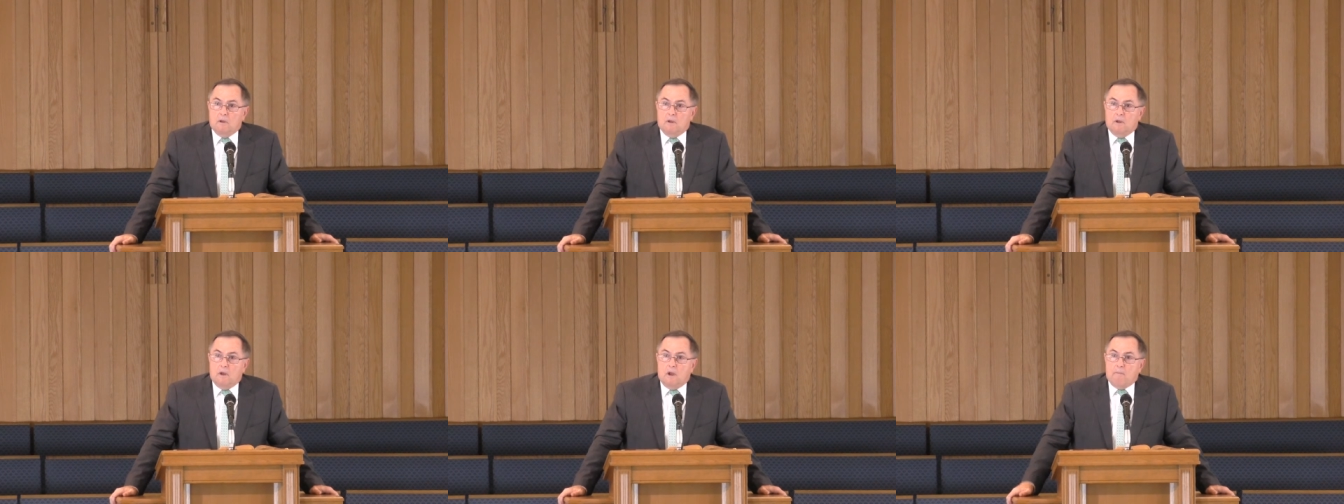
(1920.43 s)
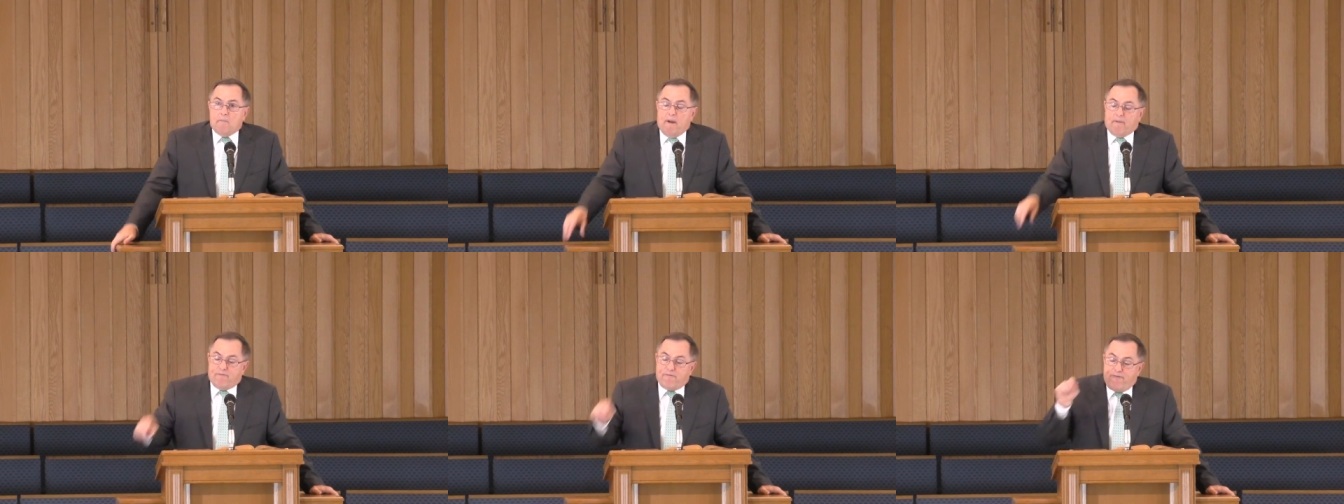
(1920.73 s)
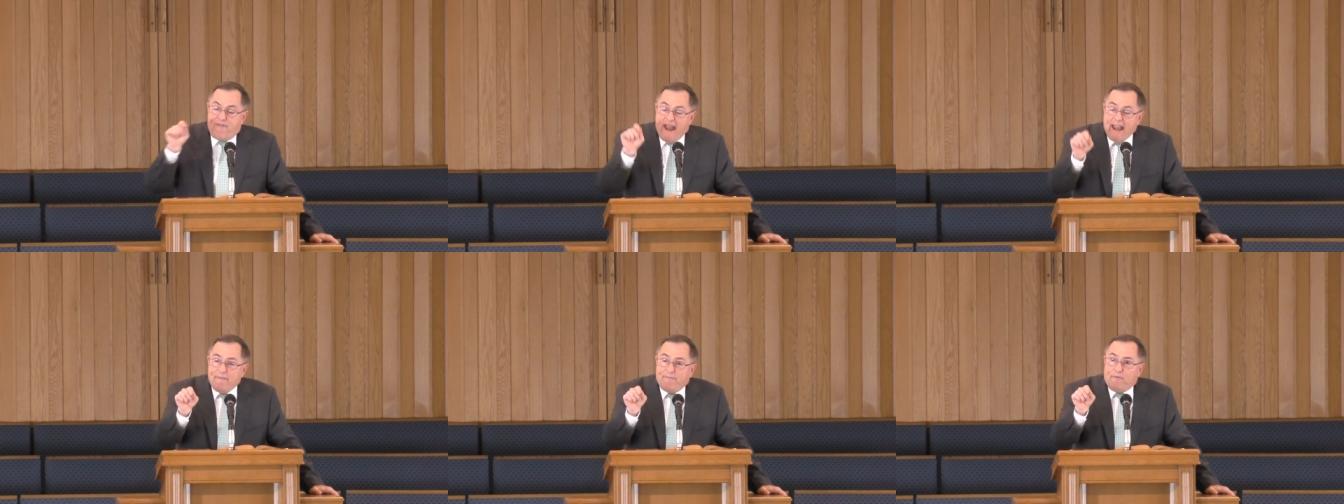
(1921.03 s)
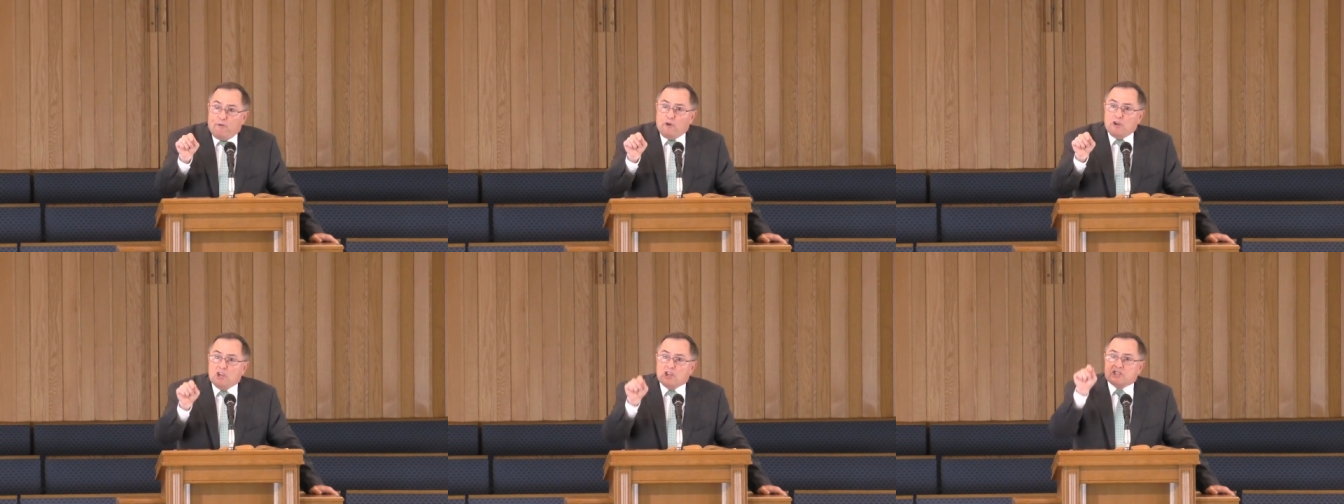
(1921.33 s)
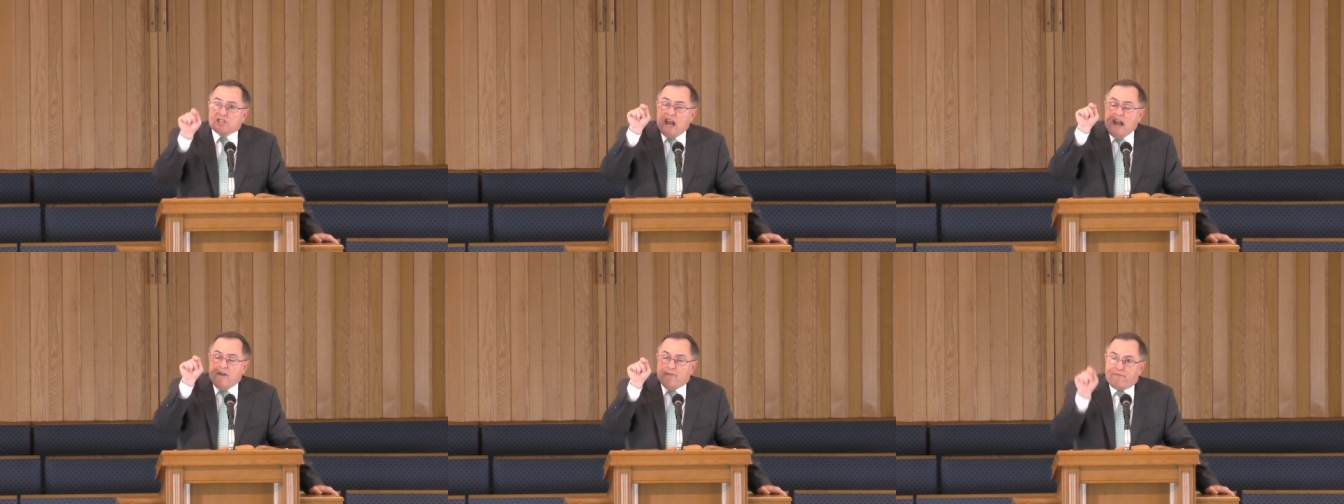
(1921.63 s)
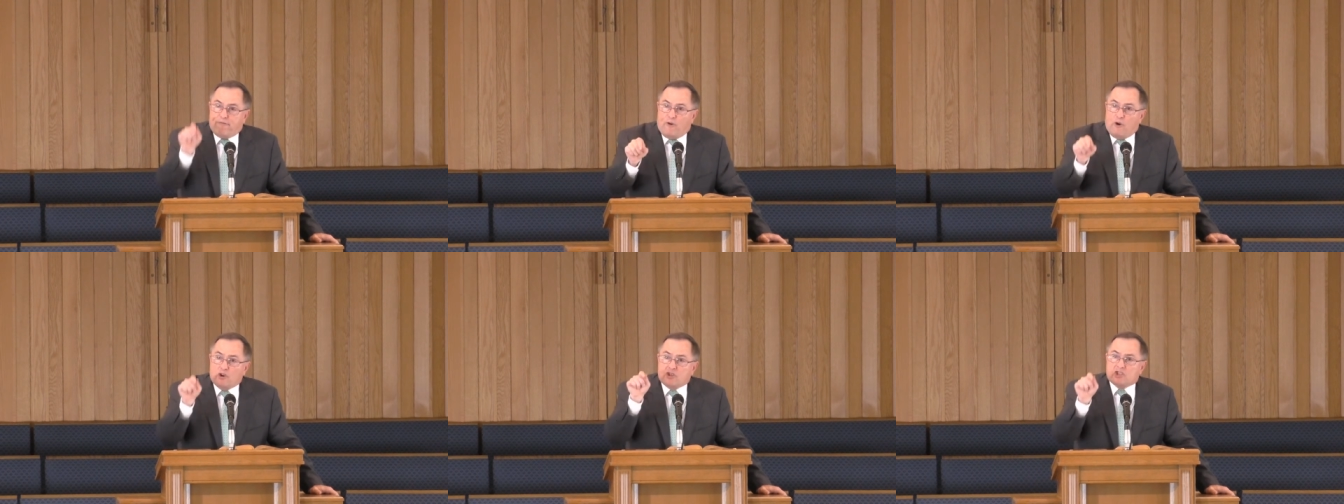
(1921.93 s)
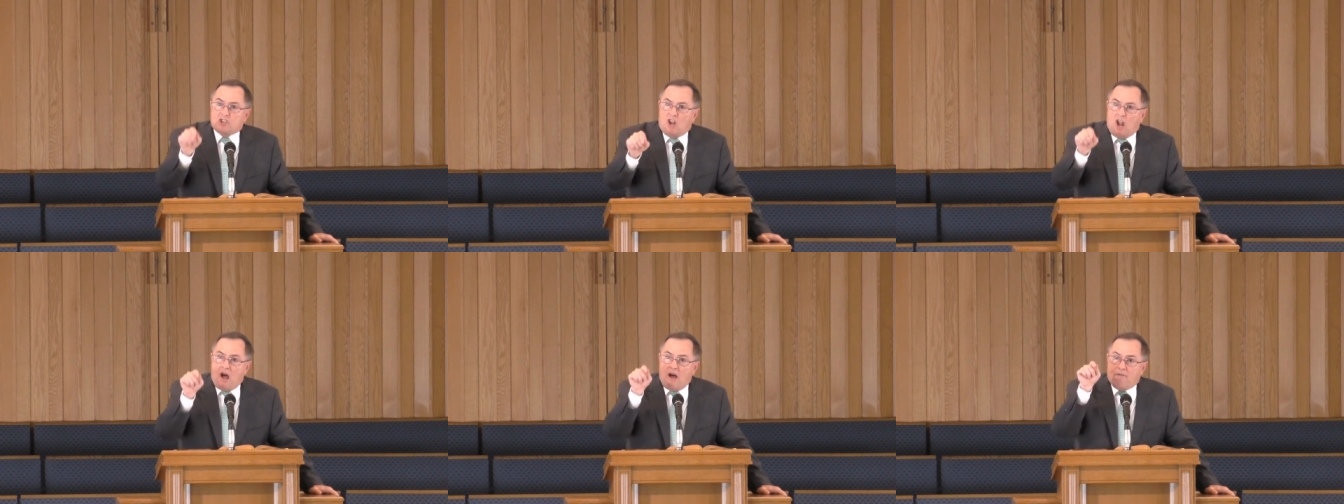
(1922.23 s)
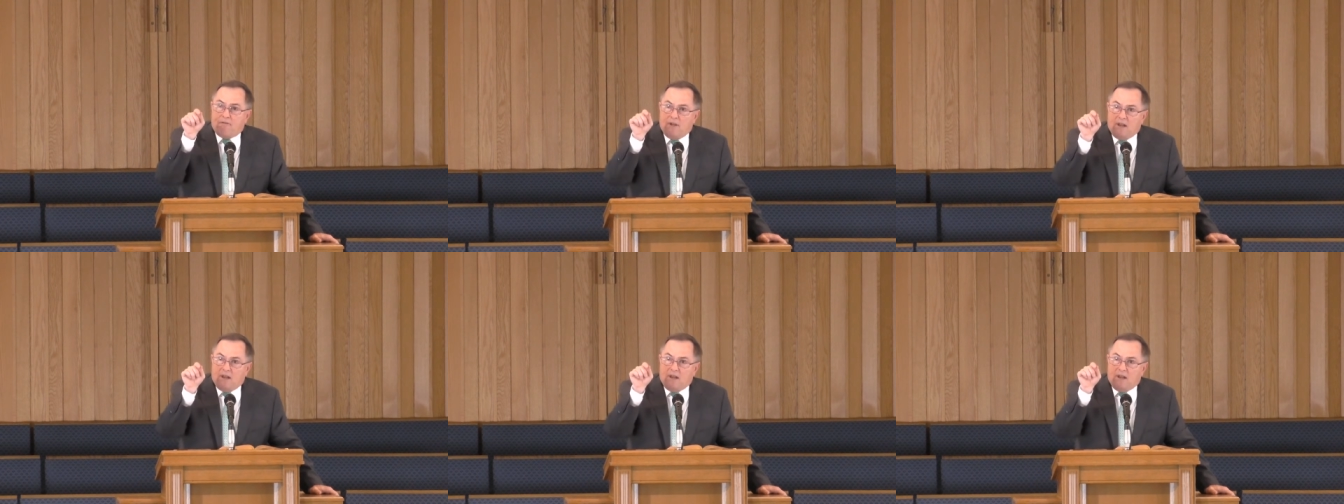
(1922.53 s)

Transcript: But faithfulness and first love